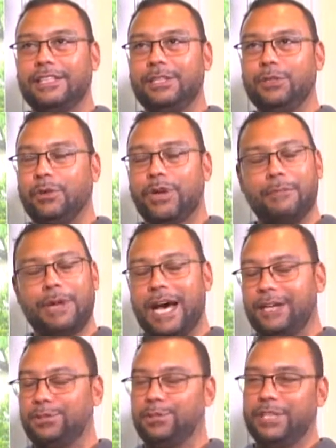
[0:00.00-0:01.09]
you know, coming
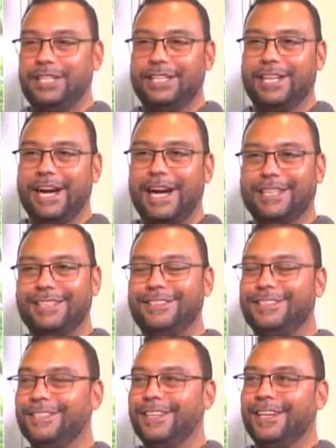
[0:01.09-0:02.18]
out of Trinity
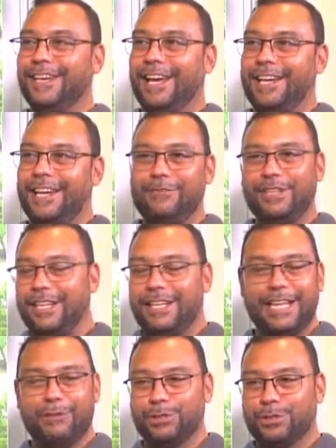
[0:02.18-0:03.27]
College and
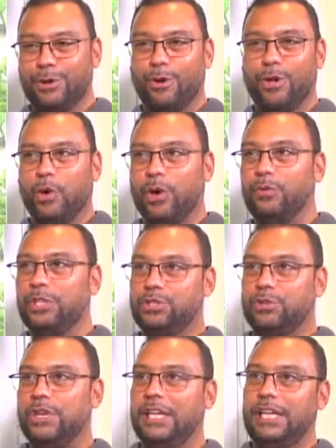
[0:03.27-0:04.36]
everything that was going on with
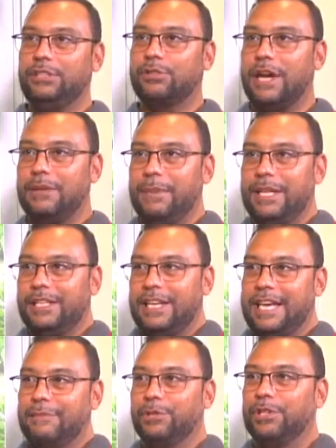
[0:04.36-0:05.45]
Trinity, trying to make the
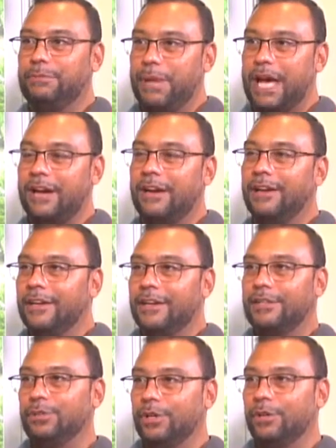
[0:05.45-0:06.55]
neighborhood better,
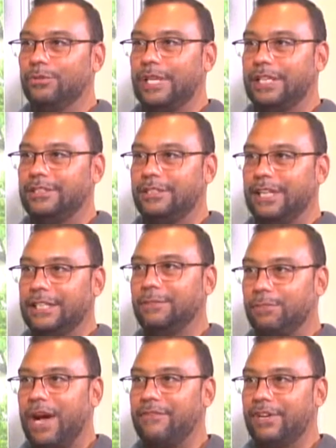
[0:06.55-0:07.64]
because, you know, that's a
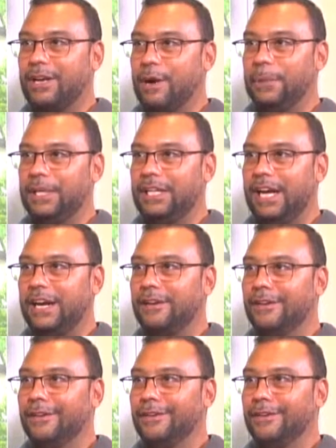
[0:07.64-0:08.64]
private company there. Right.